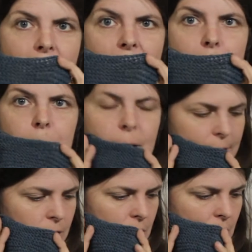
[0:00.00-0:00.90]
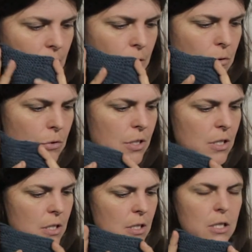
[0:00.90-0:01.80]
I'm gonna just
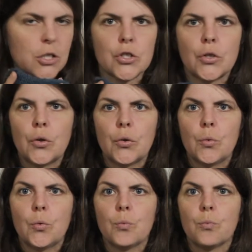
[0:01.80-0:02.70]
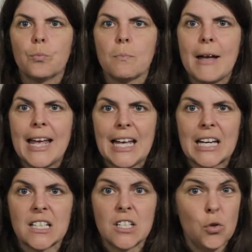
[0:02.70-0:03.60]
use to make
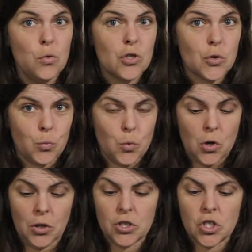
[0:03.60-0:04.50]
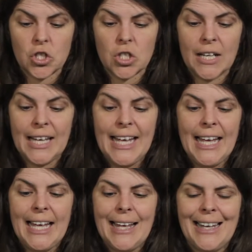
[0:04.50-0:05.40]
a new swatch,
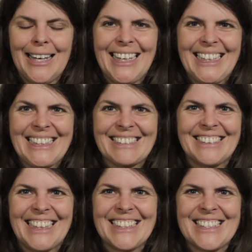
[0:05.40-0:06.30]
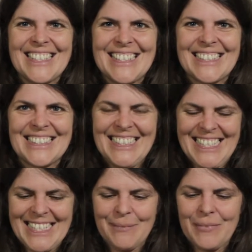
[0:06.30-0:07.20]
trying to design
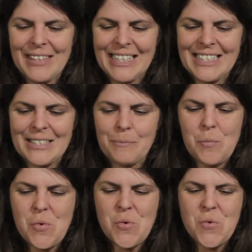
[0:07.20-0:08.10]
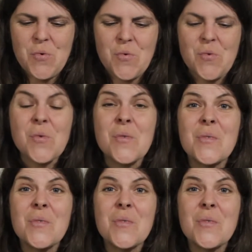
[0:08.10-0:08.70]
something small,